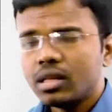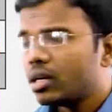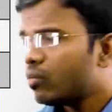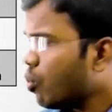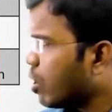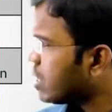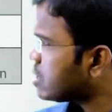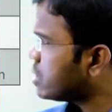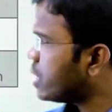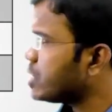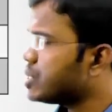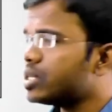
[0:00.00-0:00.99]
Then what does
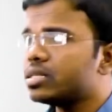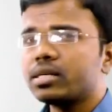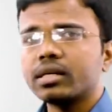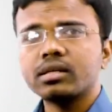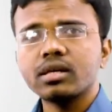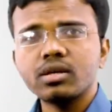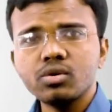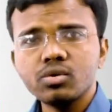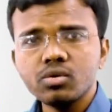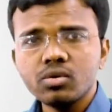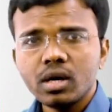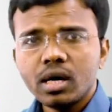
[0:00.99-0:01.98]
tertiary sector
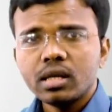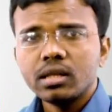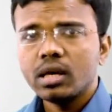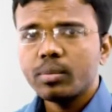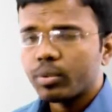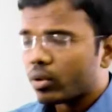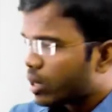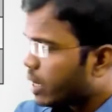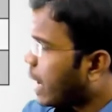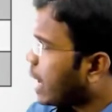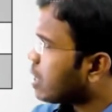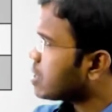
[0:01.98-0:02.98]
do? They
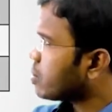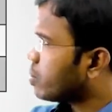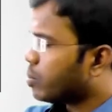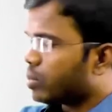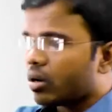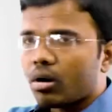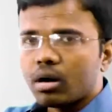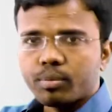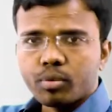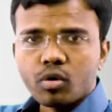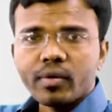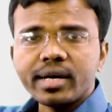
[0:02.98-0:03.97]
cater or
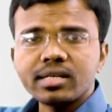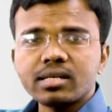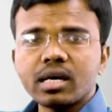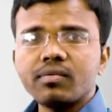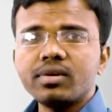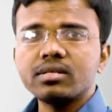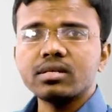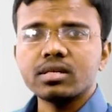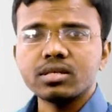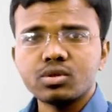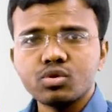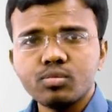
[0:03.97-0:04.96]
provide
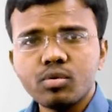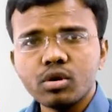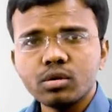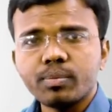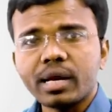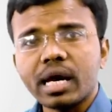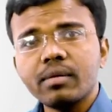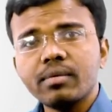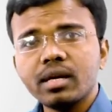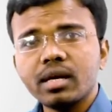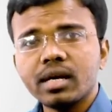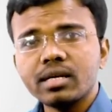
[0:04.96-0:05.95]
services to both
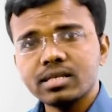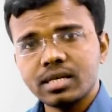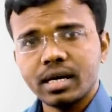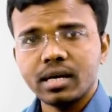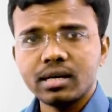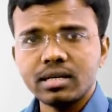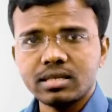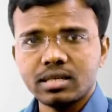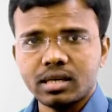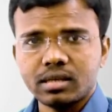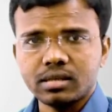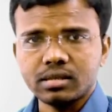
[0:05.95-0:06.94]
primary and secondary
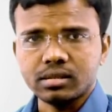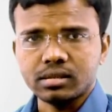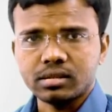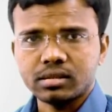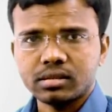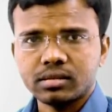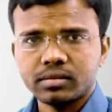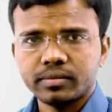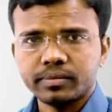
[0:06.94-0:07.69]
sectors.